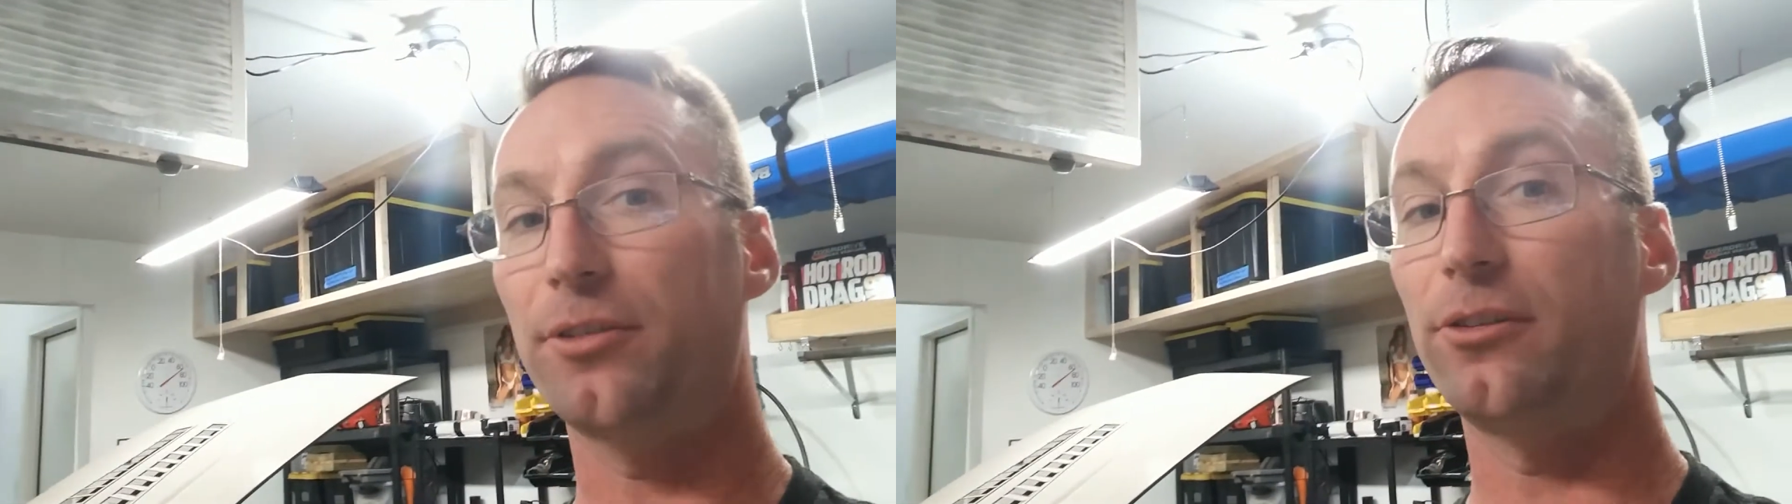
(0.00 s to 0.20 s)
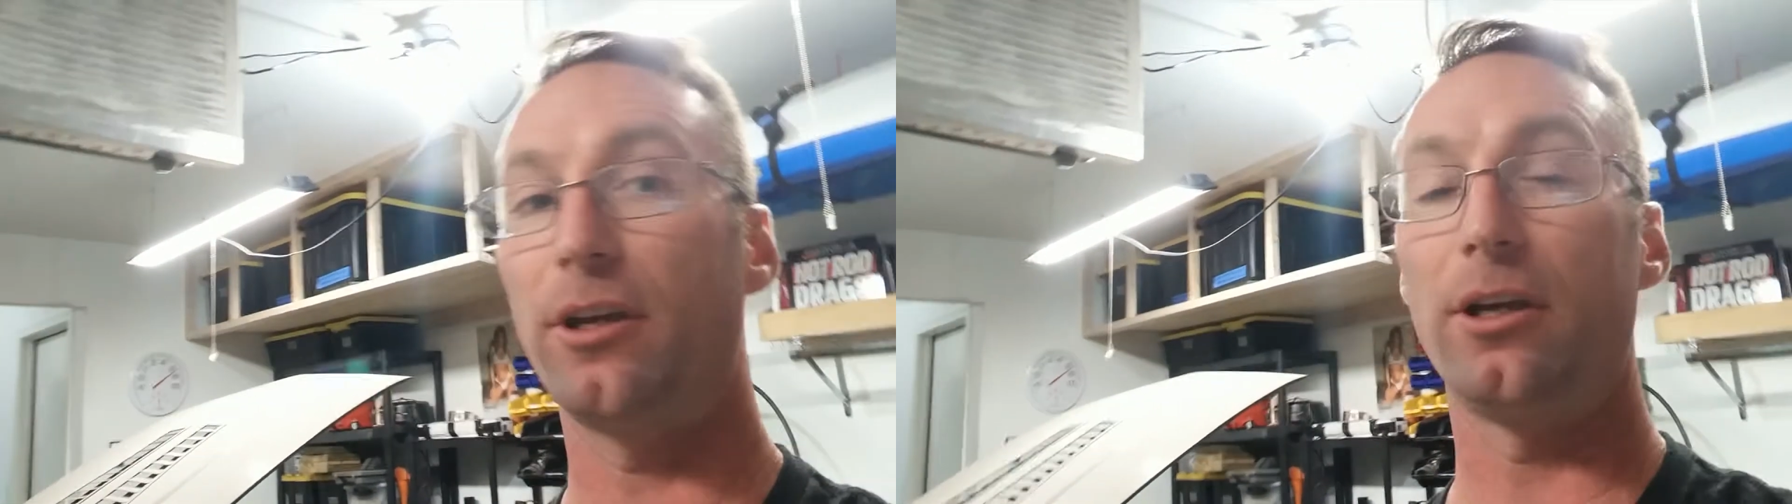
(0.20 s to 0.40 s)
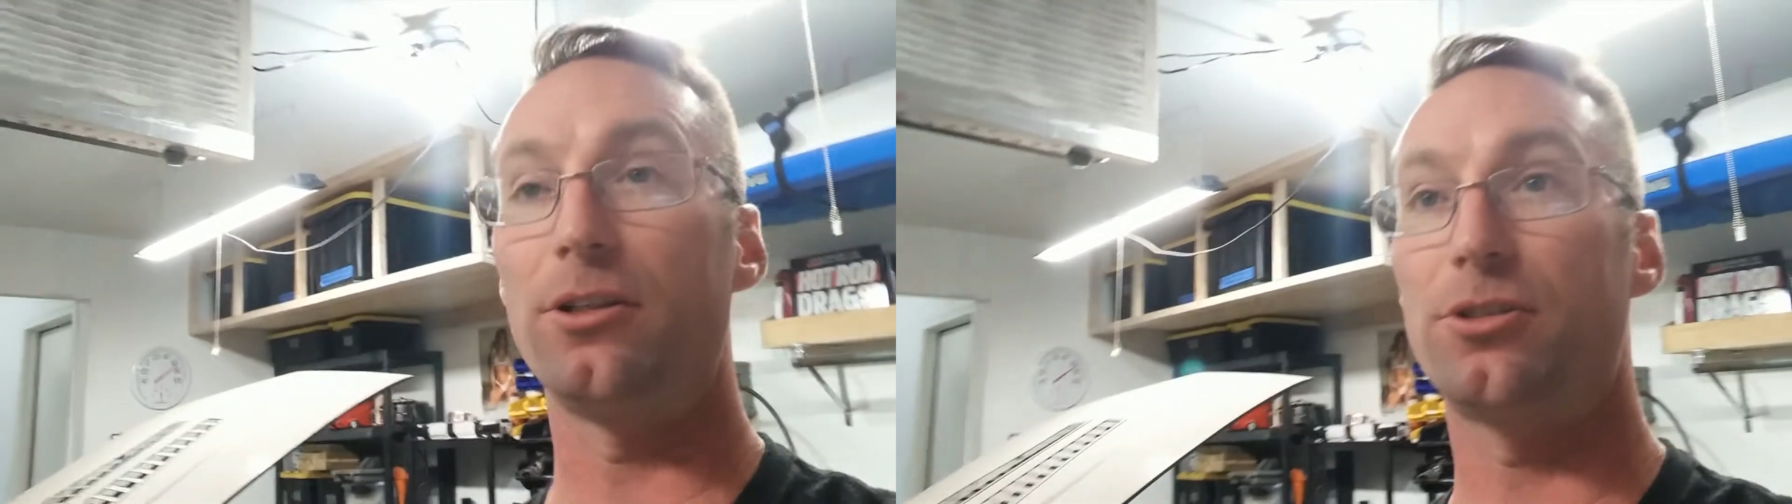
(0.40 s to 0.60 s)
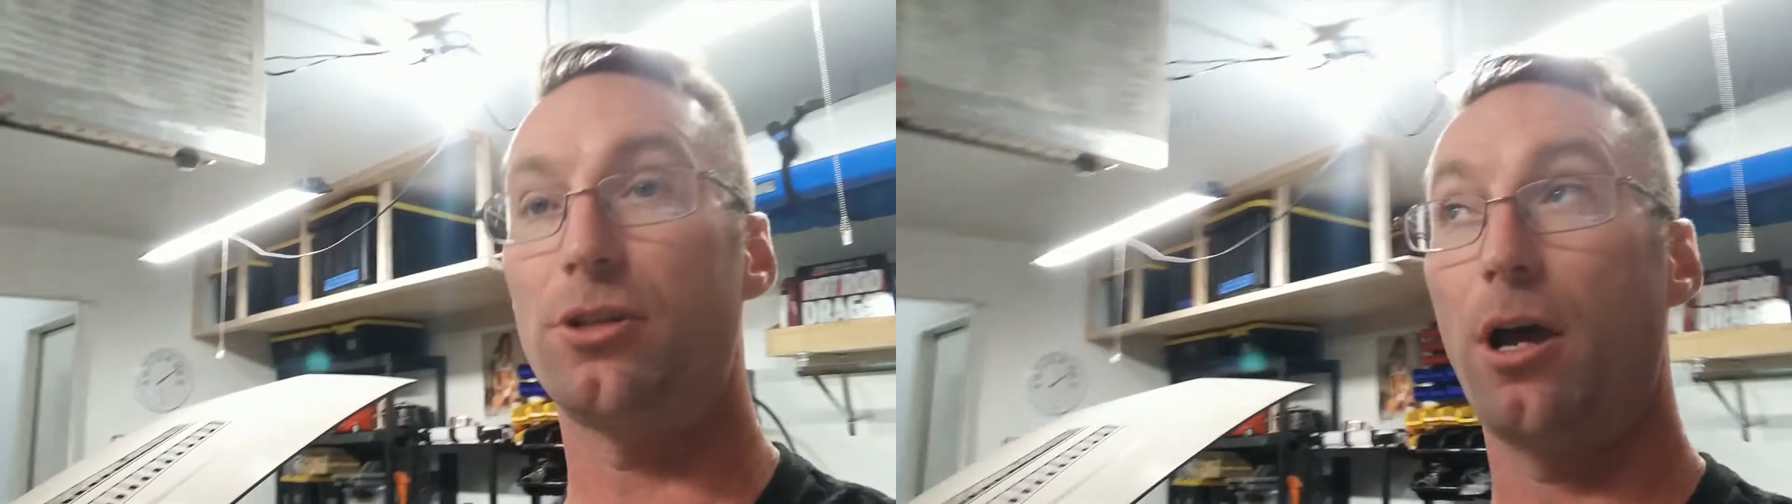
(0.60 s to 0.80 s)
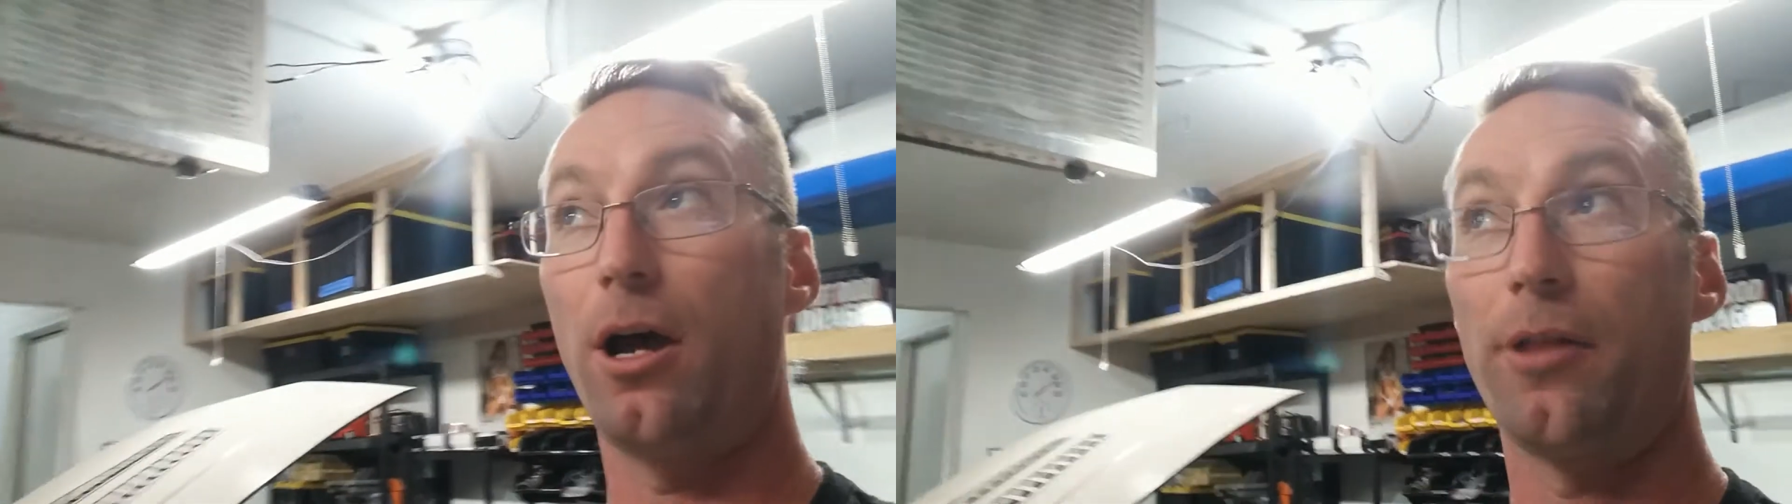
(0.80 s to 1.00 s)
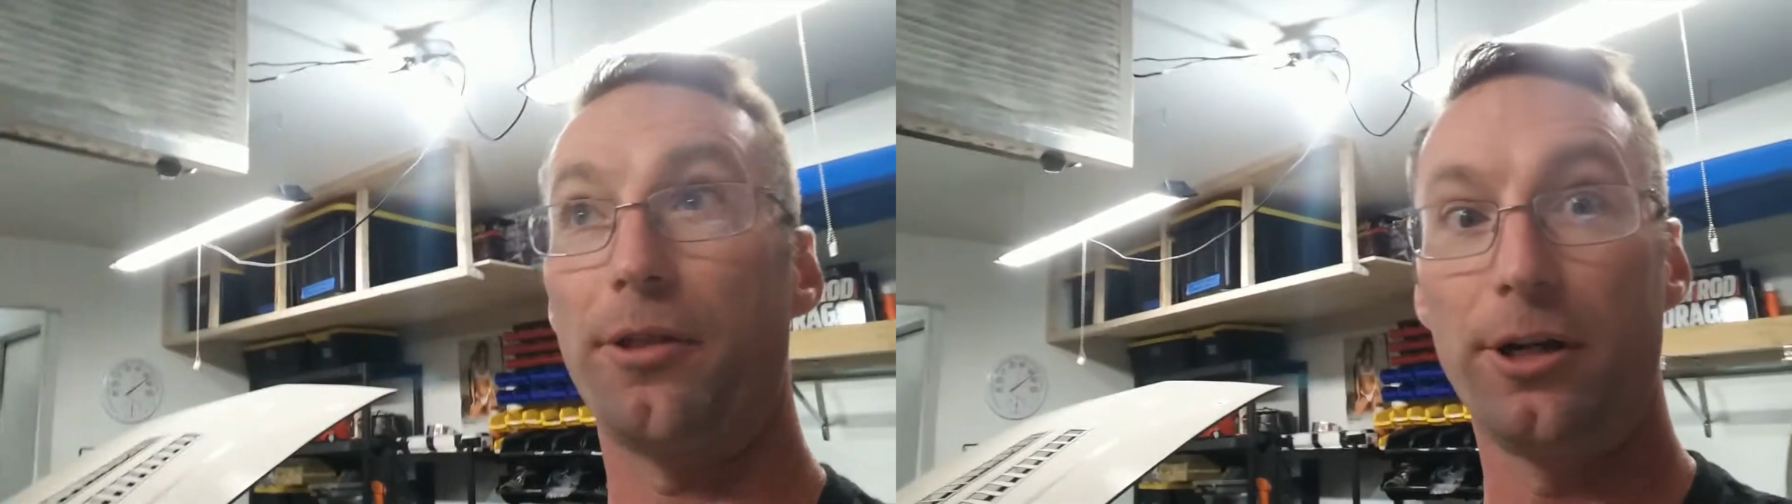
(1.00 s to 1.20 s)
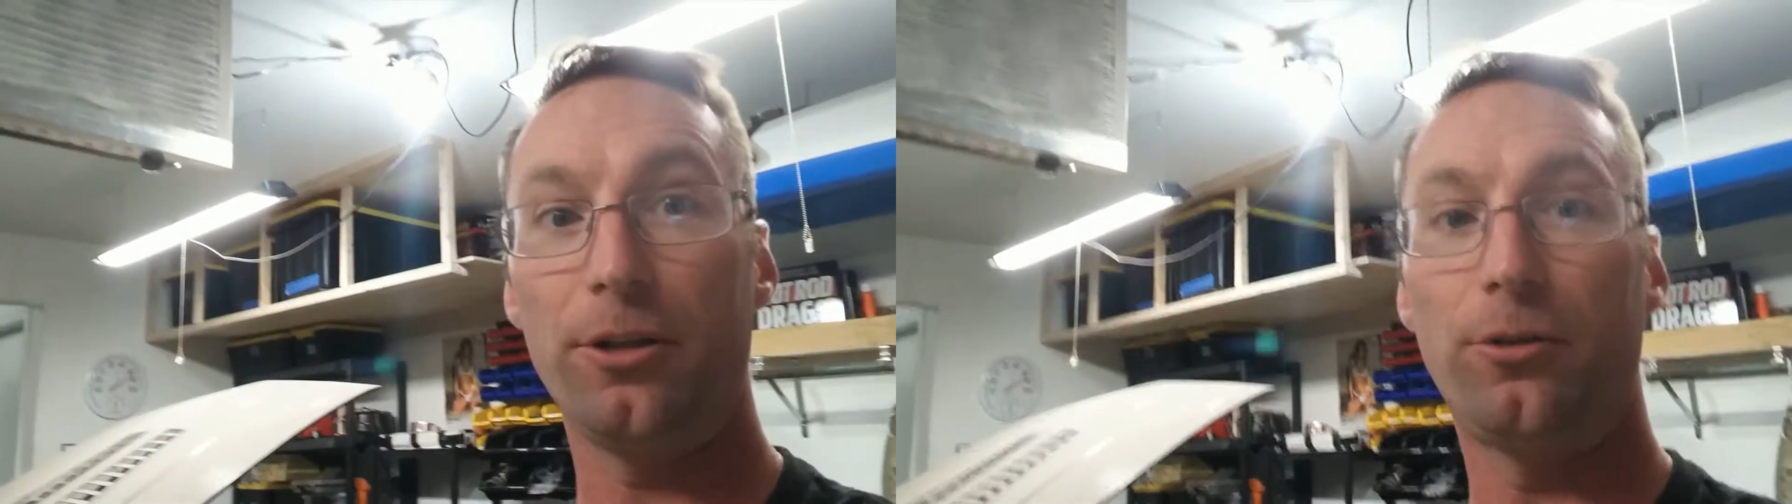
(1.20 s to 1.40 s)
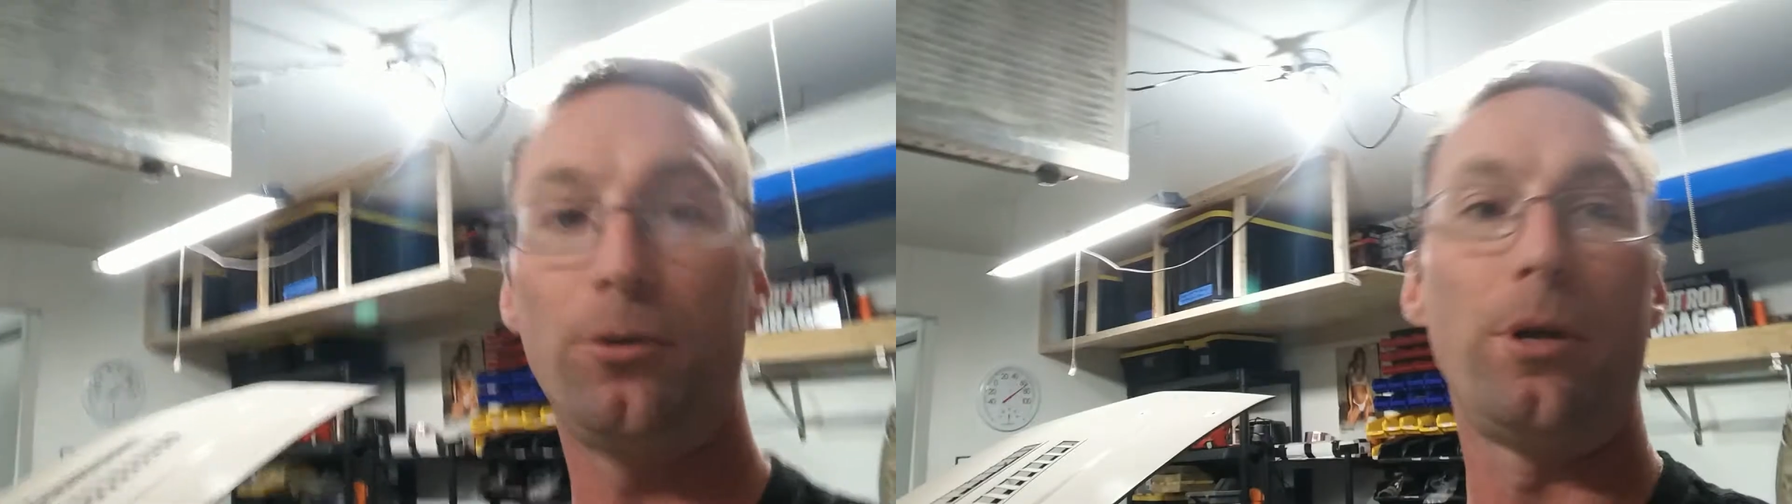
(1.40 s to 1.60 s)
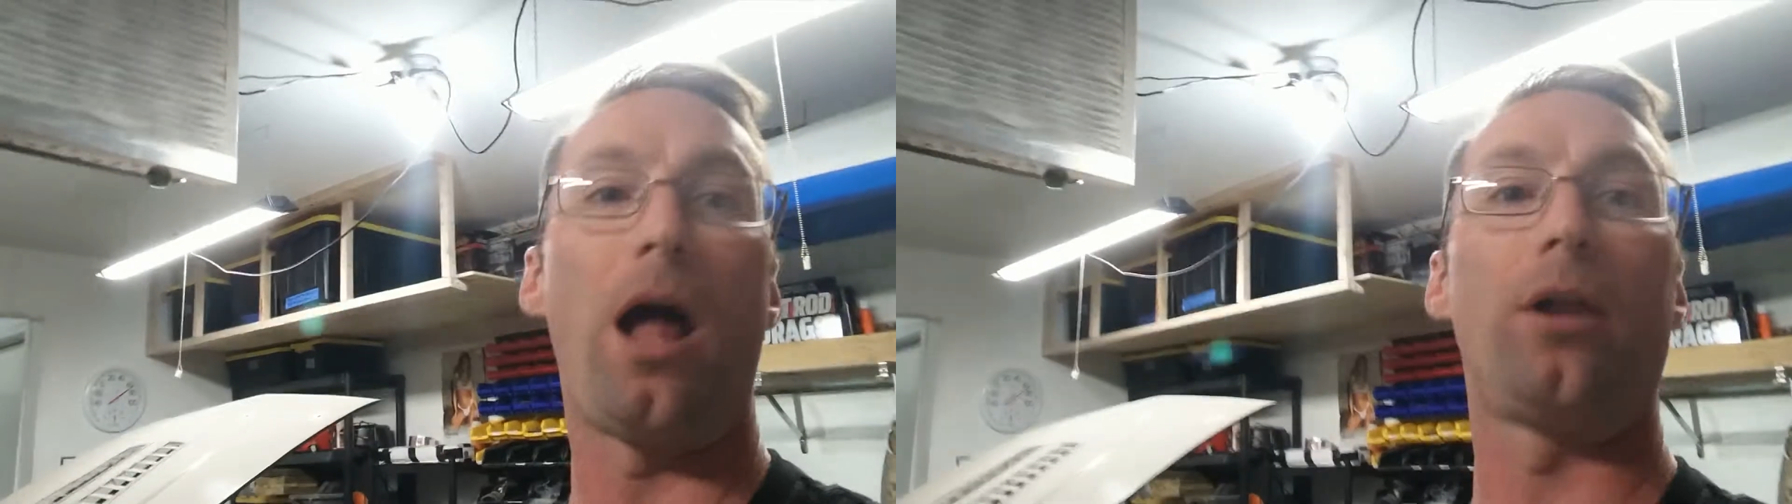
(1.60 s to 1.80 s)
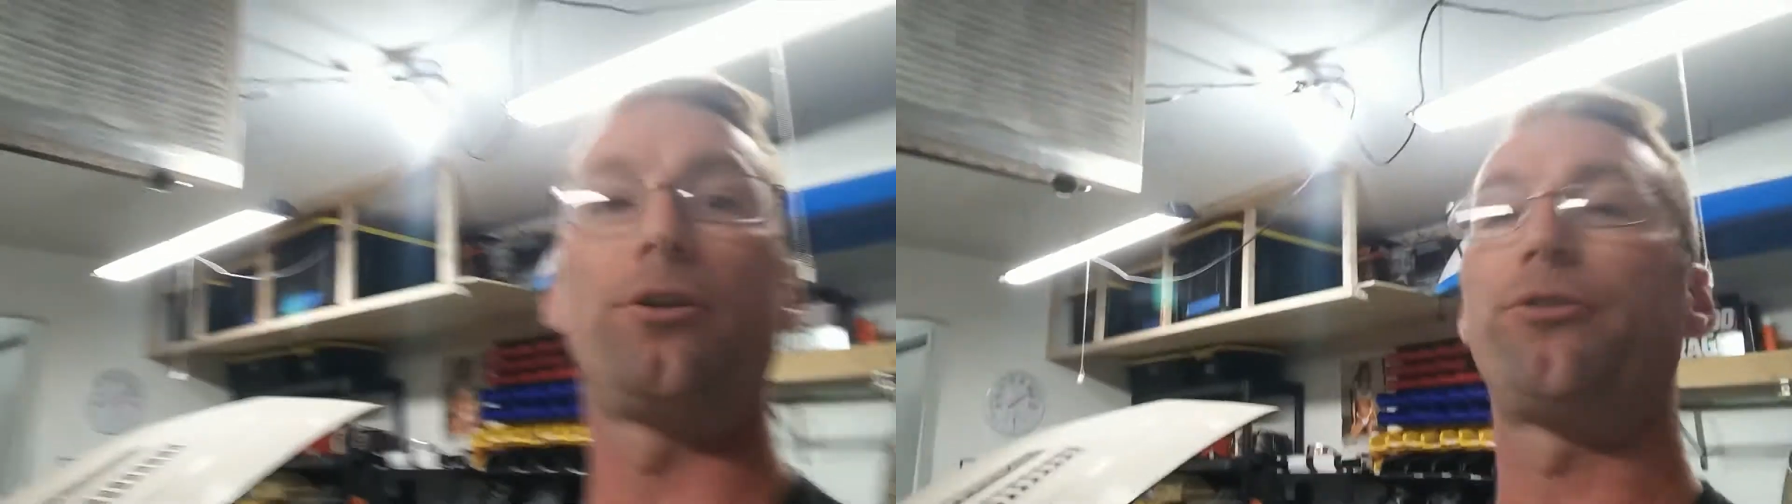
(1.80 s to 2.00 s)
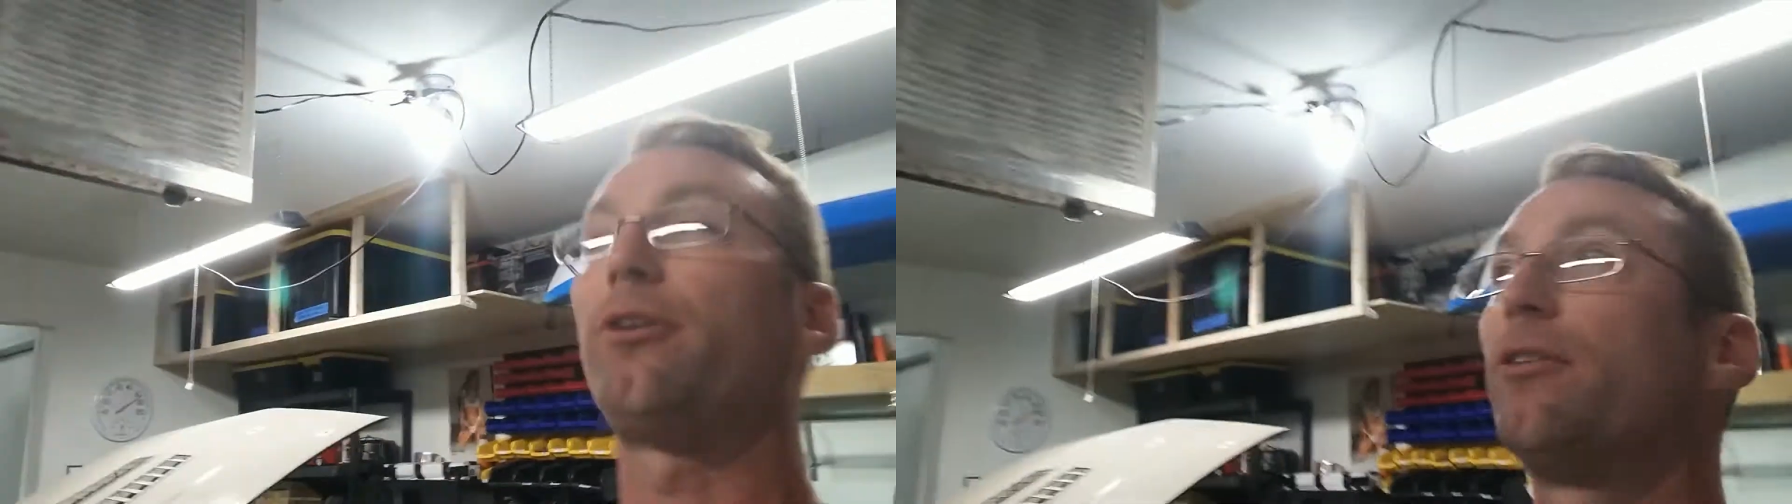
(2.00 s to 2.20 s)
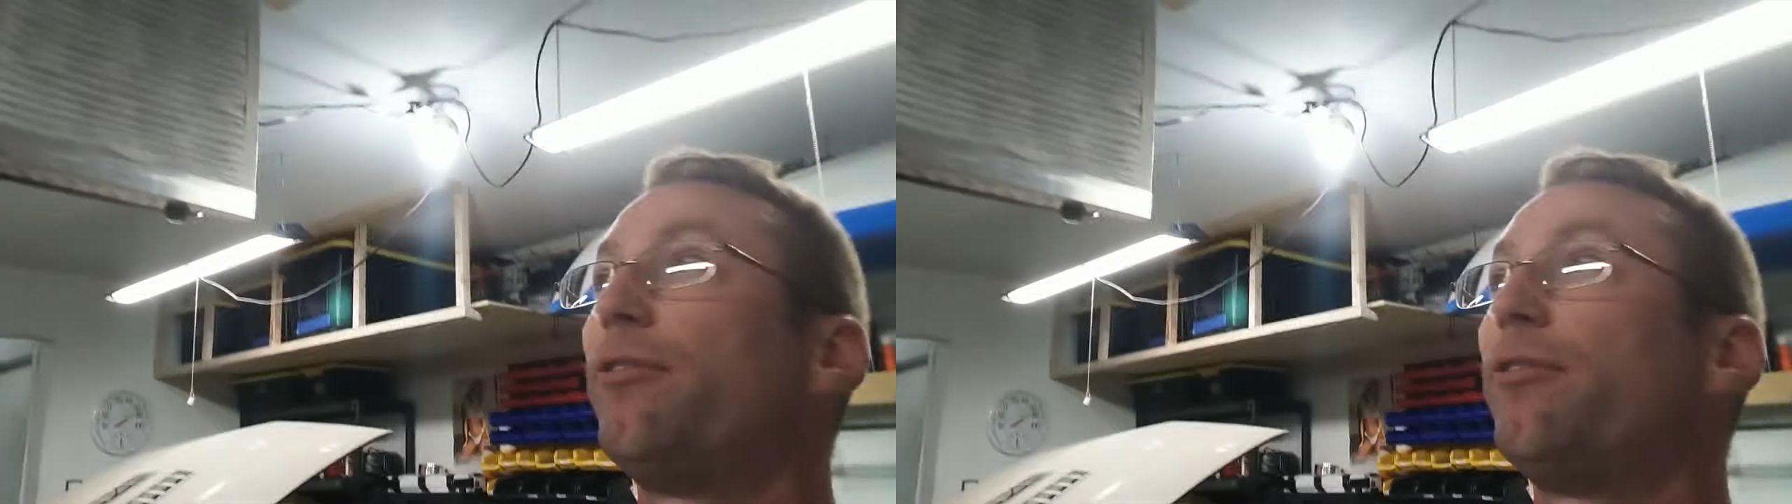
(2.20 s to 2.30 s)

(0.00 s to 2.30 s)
says $32 in